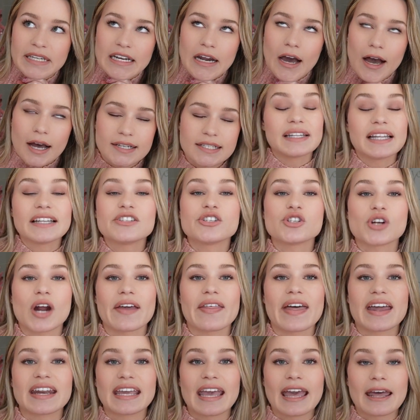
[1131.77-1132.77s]
not. Let's try
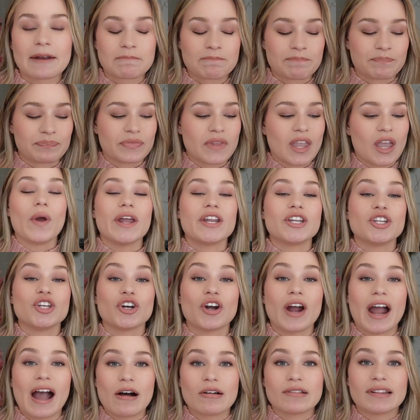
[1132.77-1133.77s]
that again. When
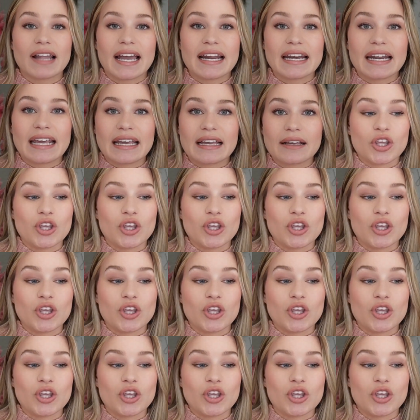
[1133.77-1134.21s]
you're outlining,